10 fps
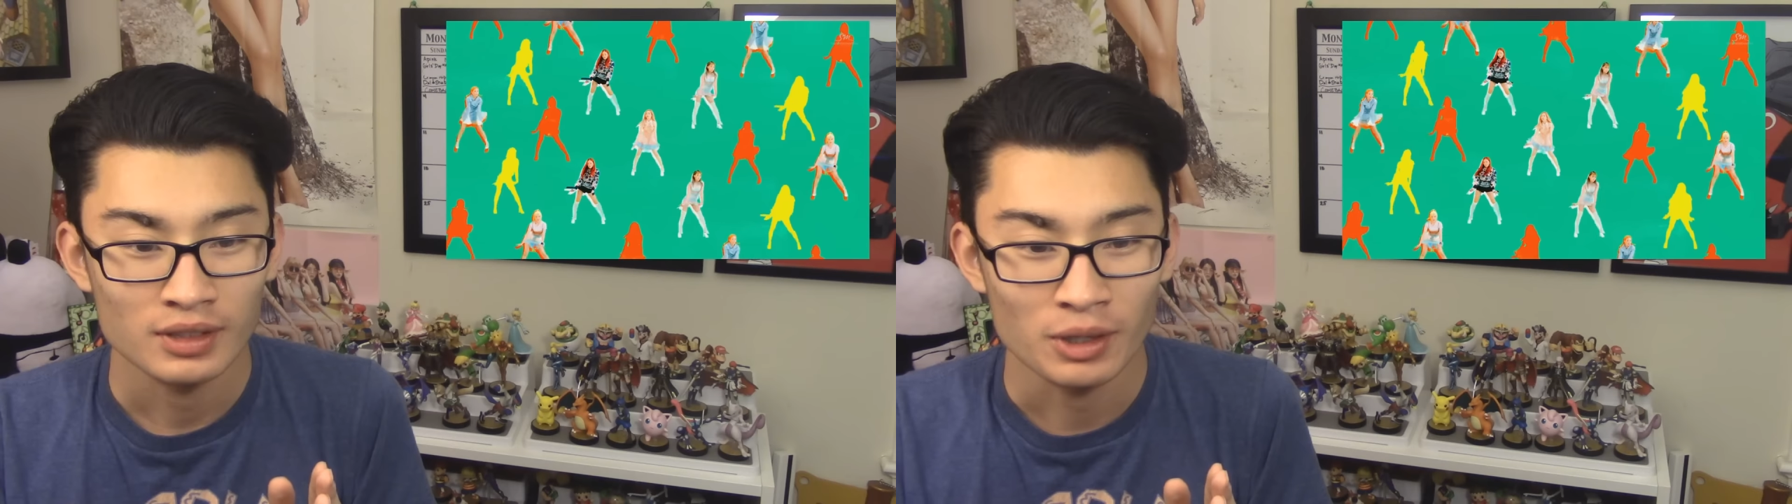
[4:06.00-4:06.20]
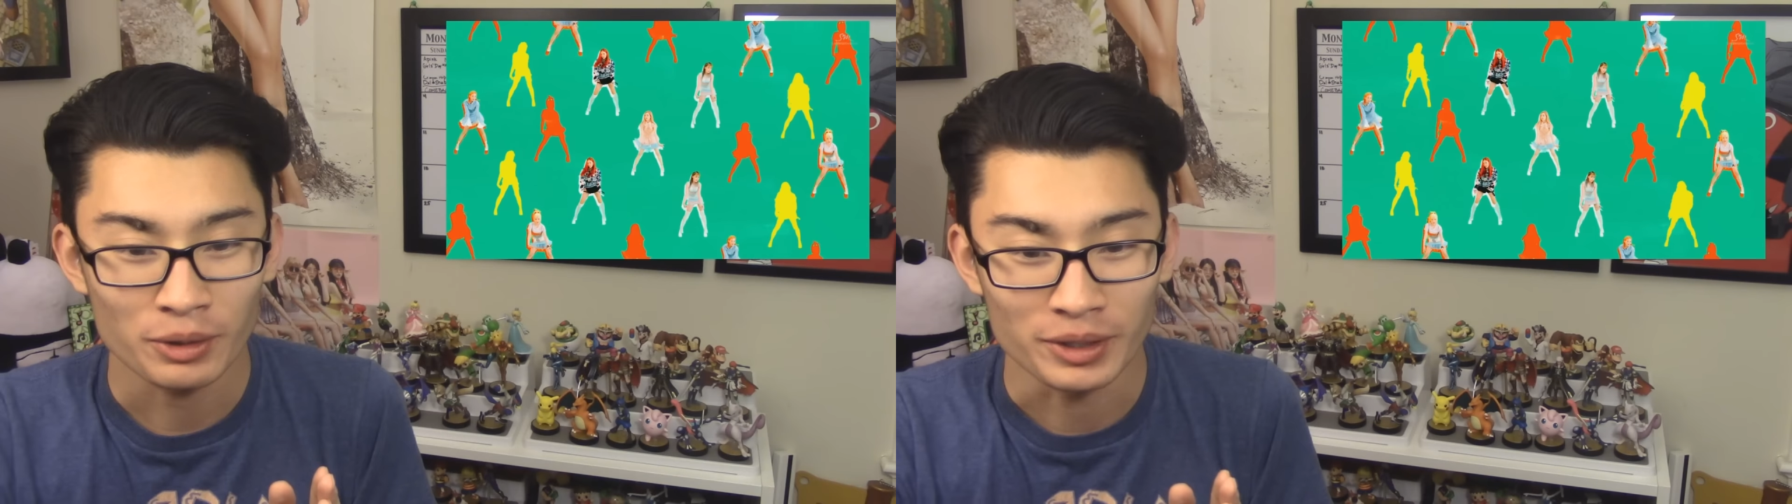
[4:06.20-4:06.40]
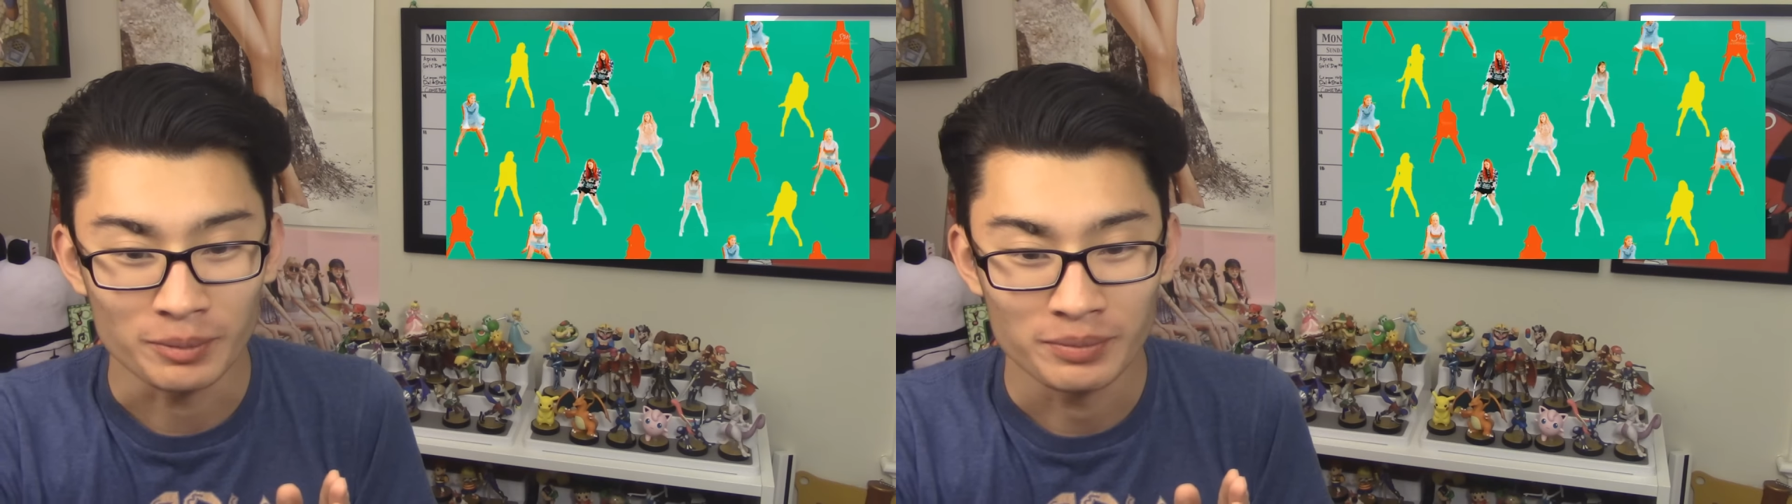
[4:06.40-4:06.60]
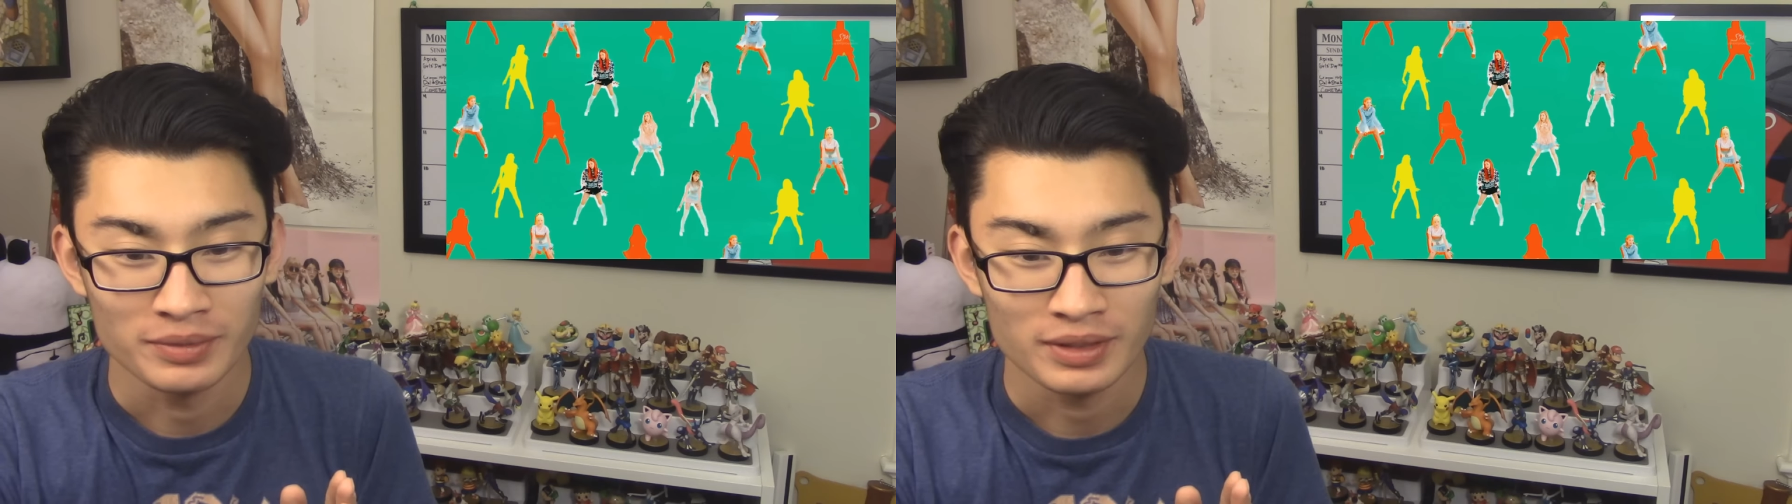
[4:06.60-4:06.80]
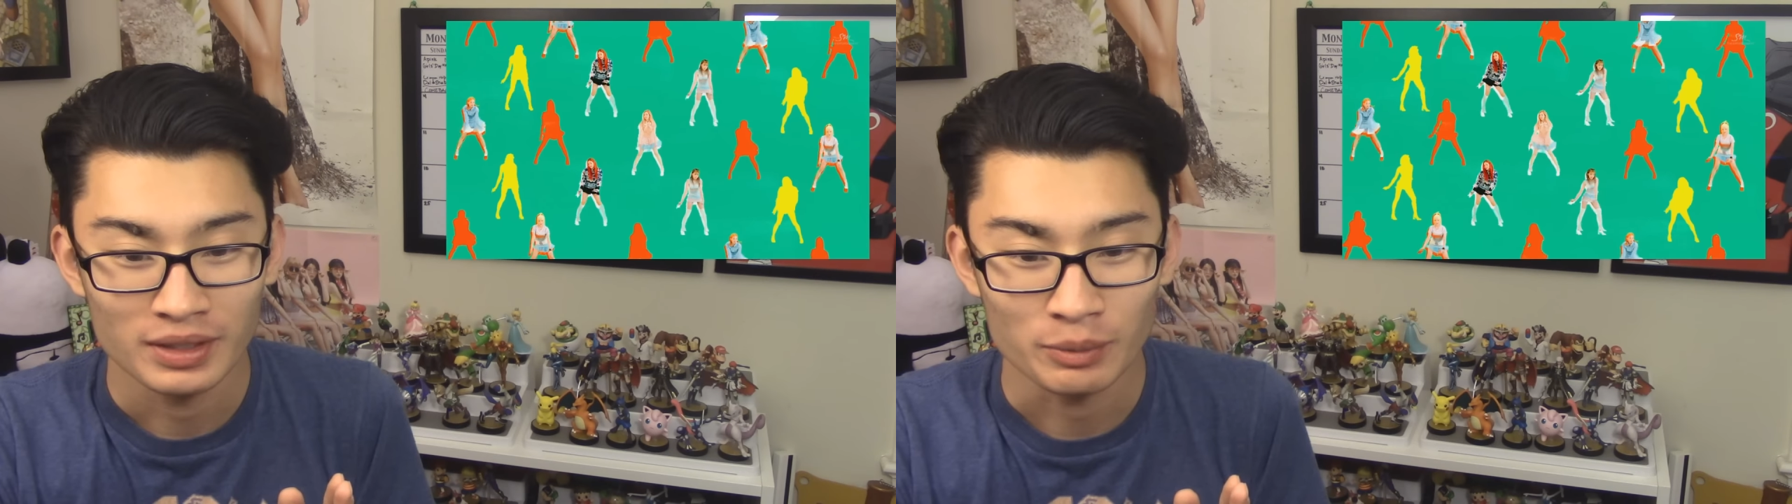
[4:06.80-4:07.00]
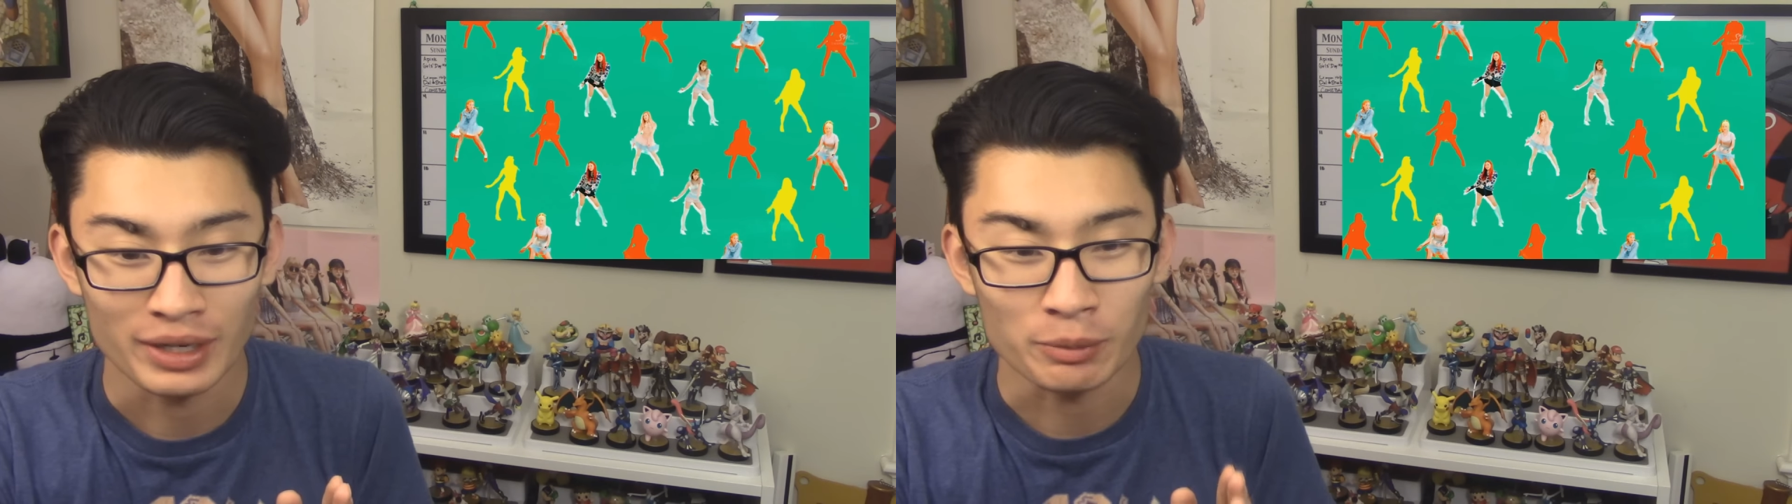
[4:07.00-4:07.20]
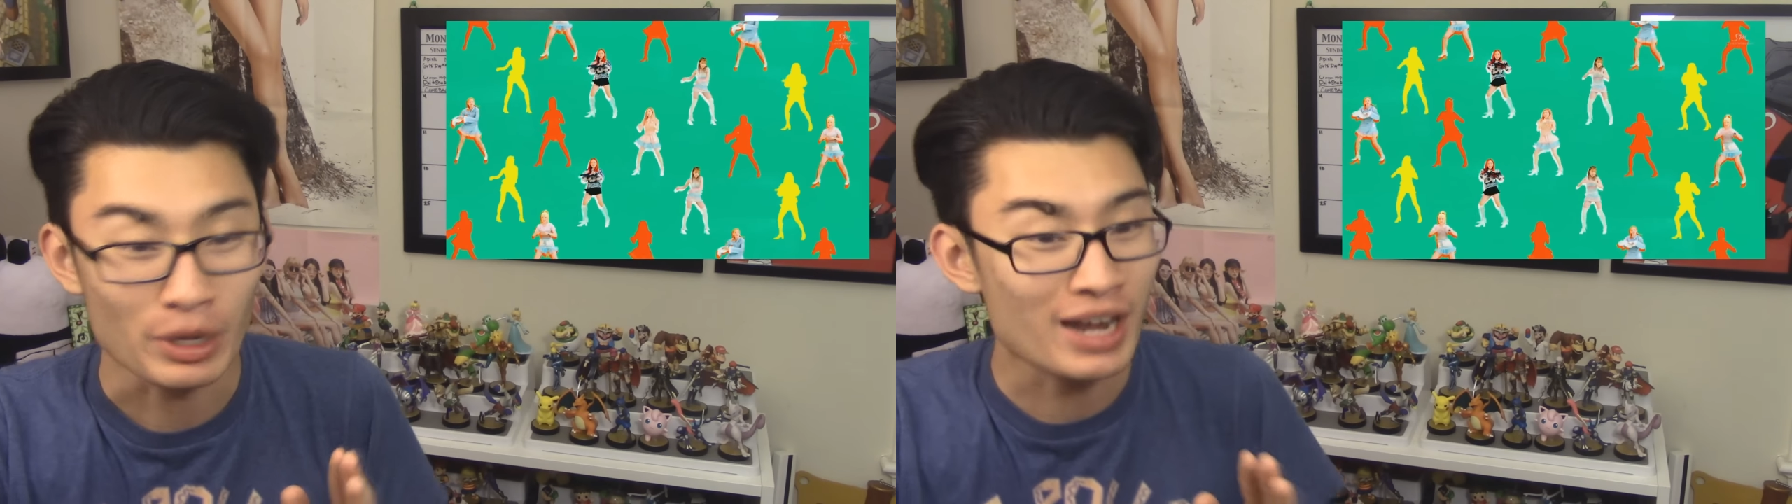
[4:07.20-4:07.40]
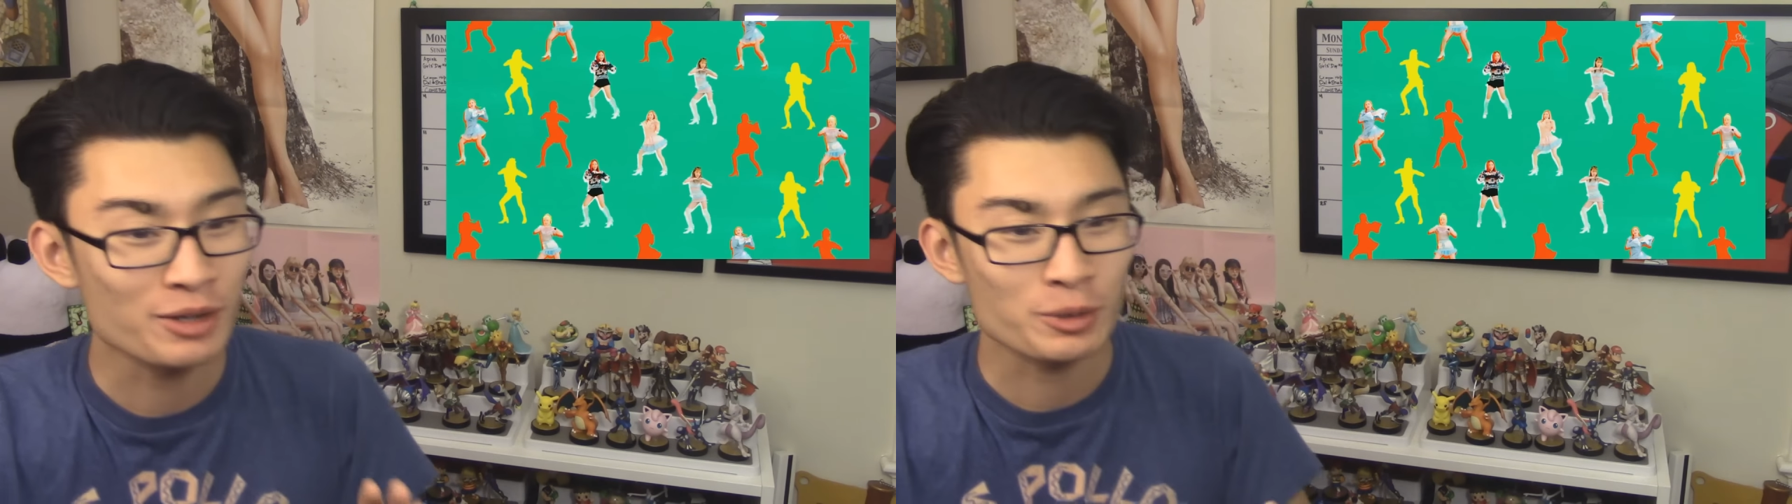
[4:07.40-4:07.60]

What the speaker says: Hold up. We're heading